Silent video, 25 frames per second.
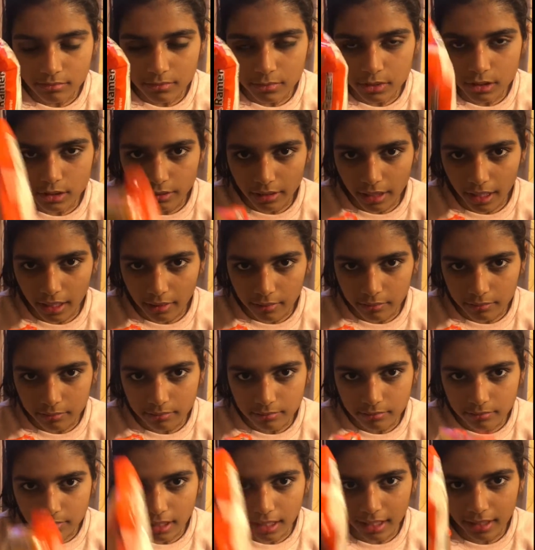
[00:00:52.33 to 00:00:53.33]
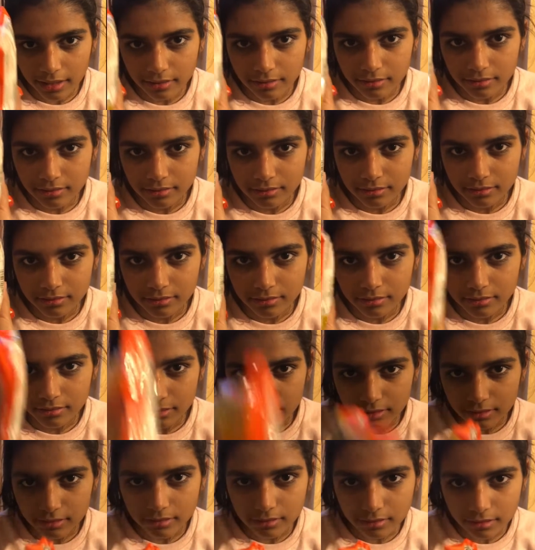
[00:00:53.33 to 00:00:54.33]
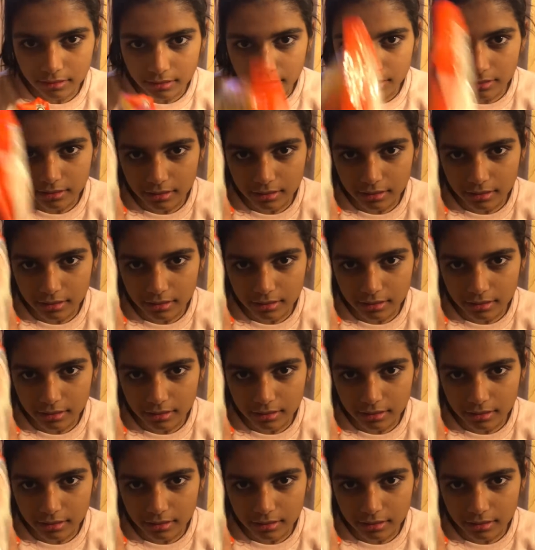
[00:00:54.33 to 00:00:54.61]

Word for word: So yeah. We'll get back to you in the next